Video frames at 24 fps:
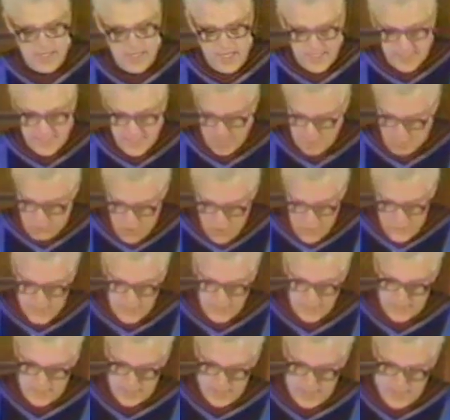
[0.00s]
It's
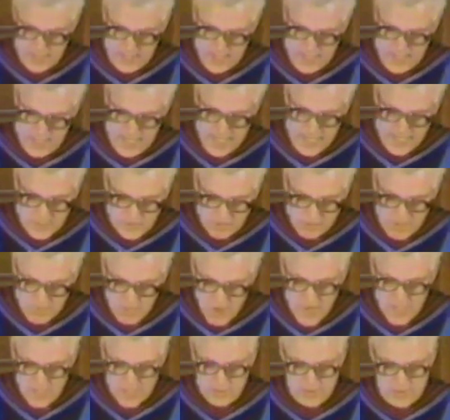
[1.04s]
important and it's
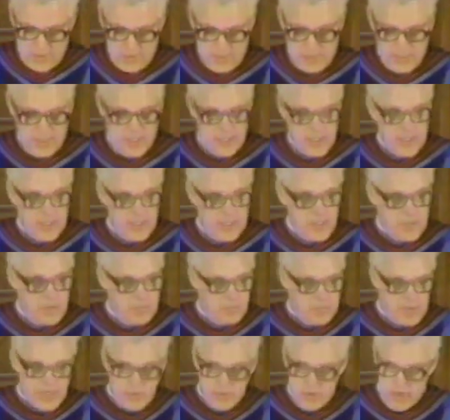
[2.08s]
remarkable,
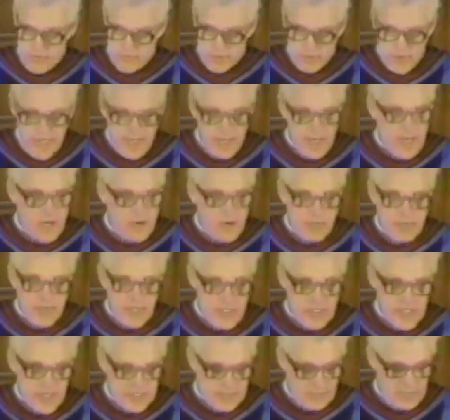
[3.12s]
but we've really
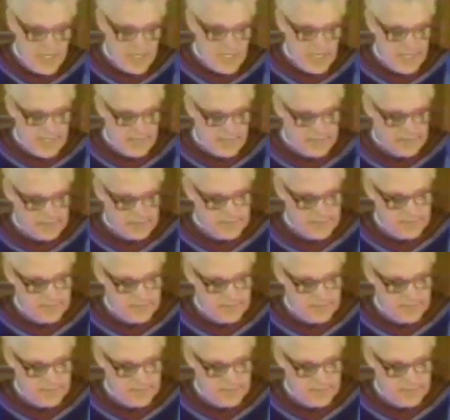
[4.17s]
only just begun.